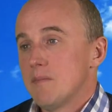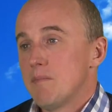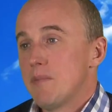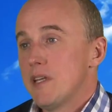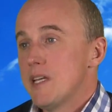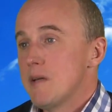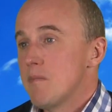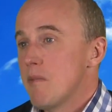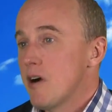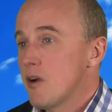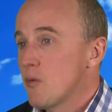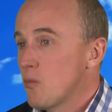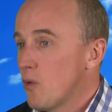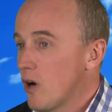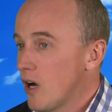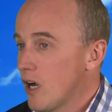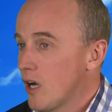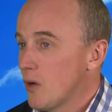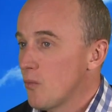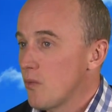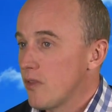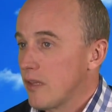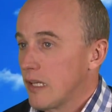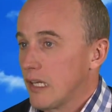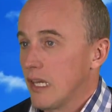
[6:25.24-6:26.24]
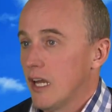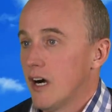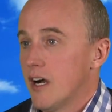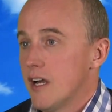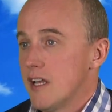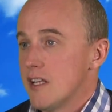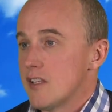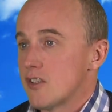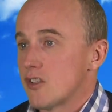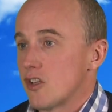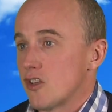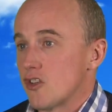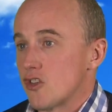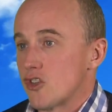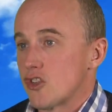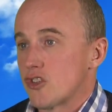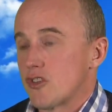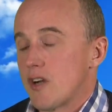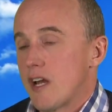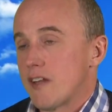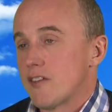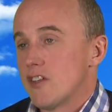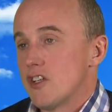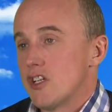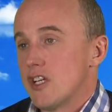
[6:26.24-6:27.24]
But in my work with clients on
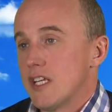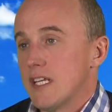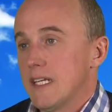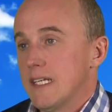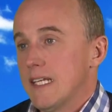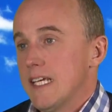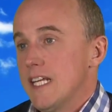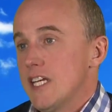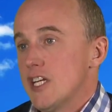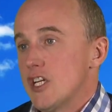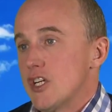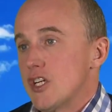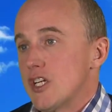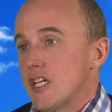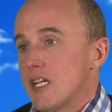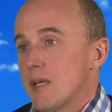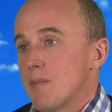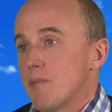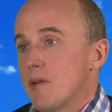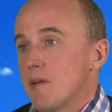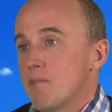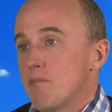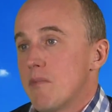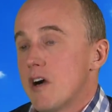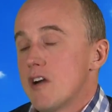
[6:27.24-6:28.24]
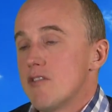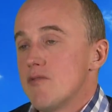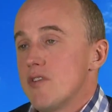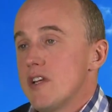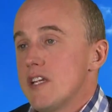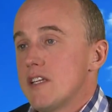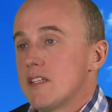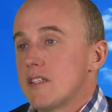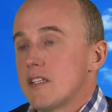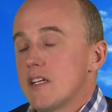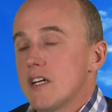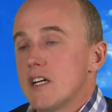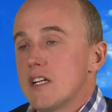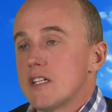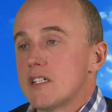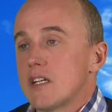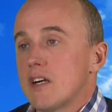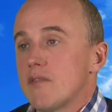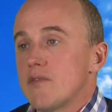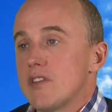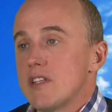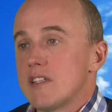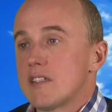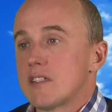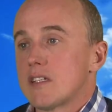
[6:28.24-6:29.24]
strategy and leadership and my research,
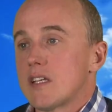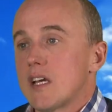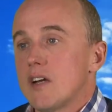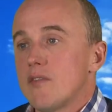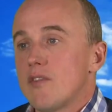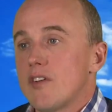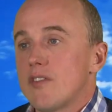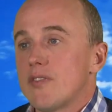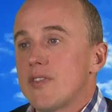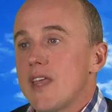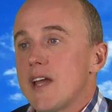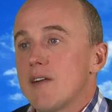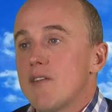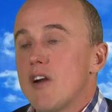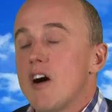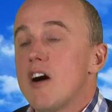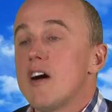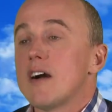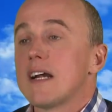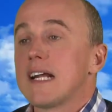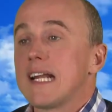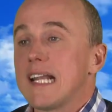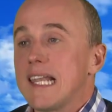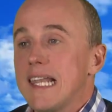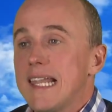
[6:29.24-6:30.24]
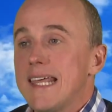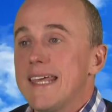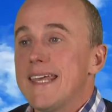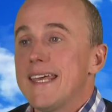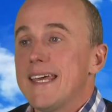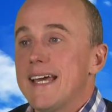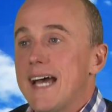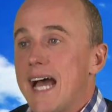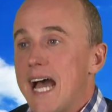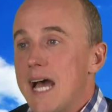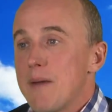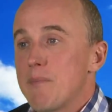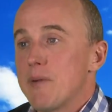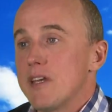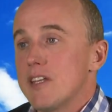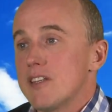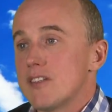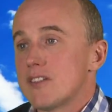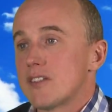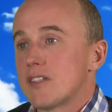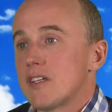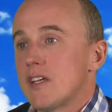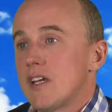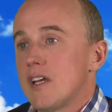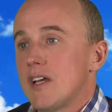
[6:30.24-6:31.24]
I've discovered there are clear
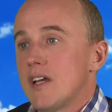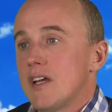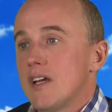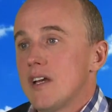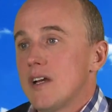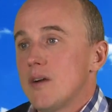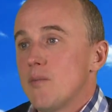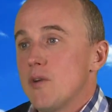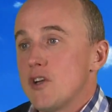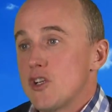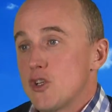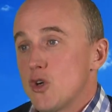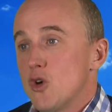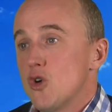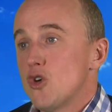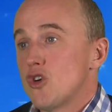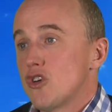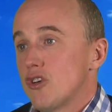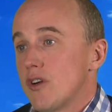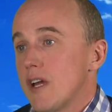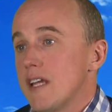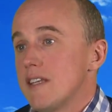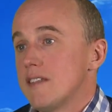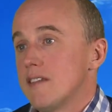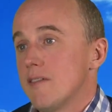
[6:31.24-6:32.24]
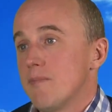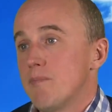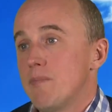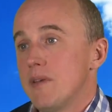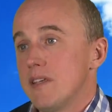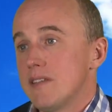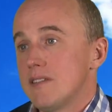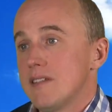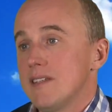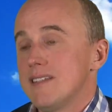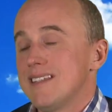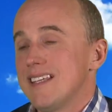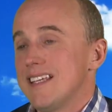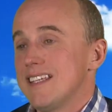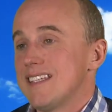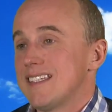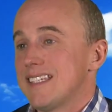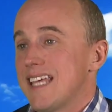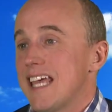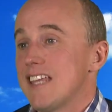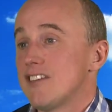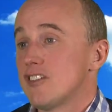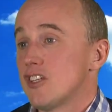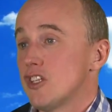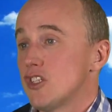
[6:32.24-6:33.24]
habits which all creative businesses
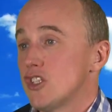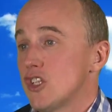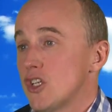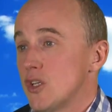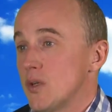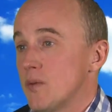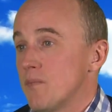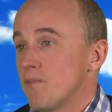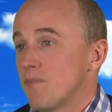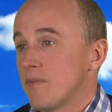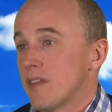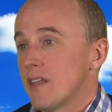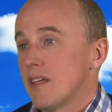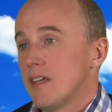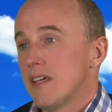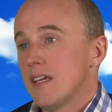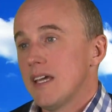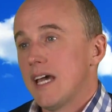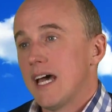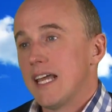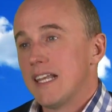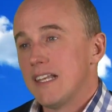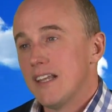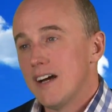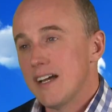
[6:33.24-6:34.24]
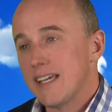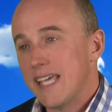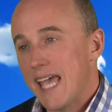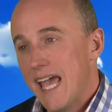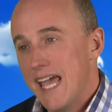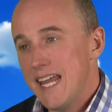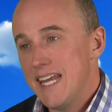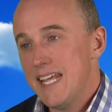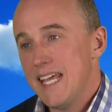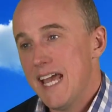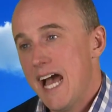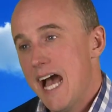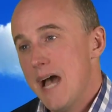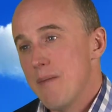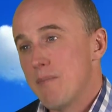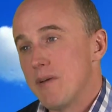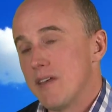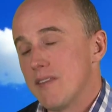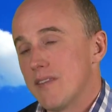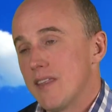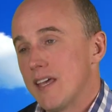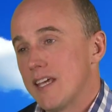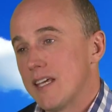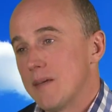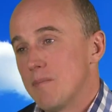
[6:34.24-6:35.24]
tend to do. And like any
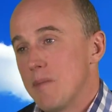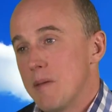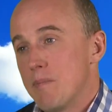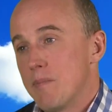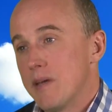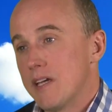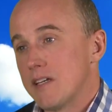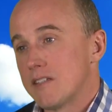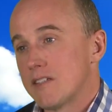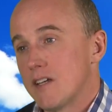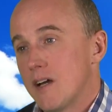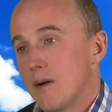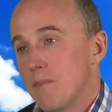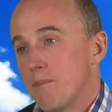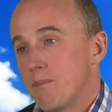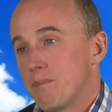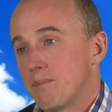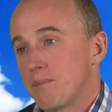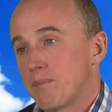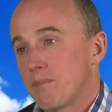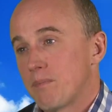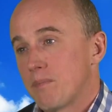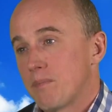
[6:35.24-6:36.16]
habit, they can be picked up.